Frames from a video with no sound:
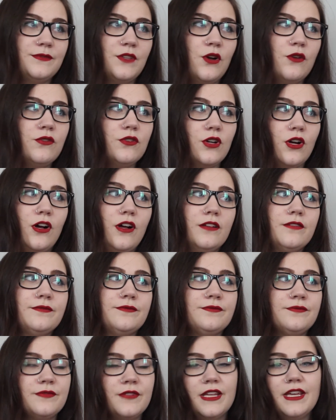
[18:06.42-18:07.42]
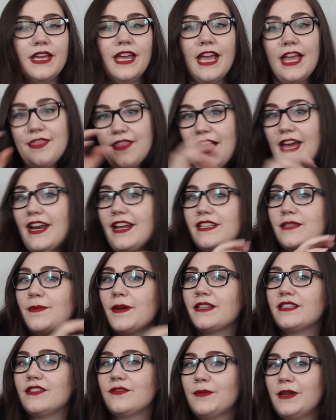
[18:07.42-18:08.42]
Overall, in that
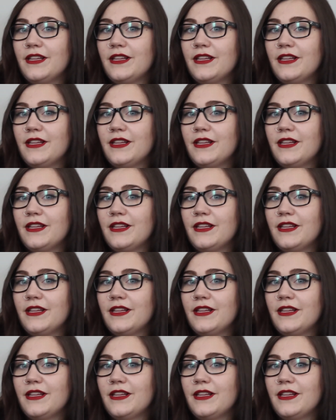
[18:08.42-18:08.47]
aspect of